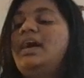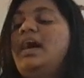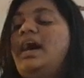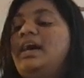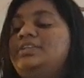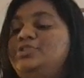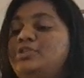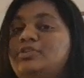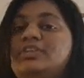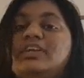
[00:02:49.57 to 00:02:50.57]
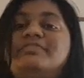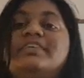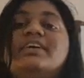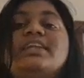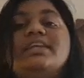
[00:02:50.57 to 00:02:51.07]
are
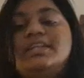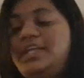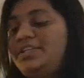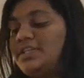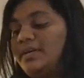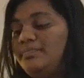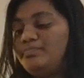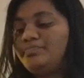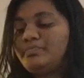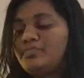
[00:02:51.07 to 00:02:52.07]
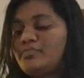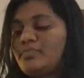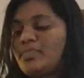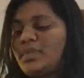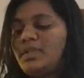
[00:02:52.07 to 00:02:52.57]
geographical in nature.
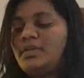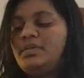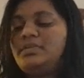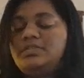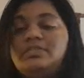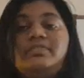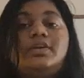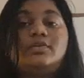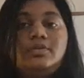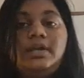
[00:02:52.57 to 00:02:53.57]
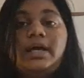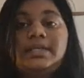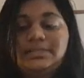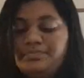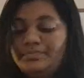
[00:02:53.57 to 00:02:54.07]
It's a very good
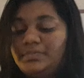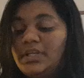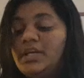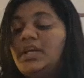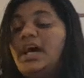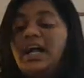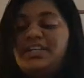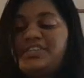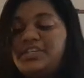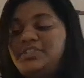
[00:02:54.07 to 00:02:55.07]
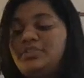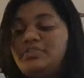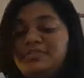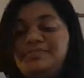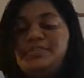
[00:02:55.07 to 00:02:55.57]
line. Attraction
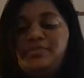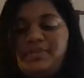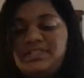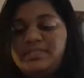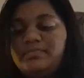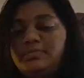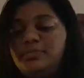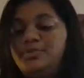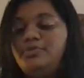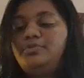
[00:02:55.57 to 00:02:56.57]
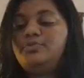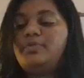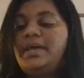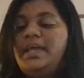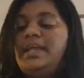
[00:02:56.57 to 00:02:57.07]
of tourism
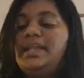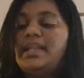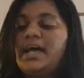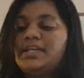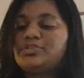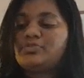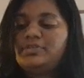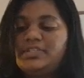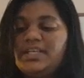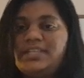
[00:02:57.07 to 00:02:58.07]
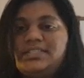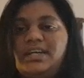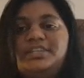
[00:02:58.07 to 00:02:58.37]
to a large context are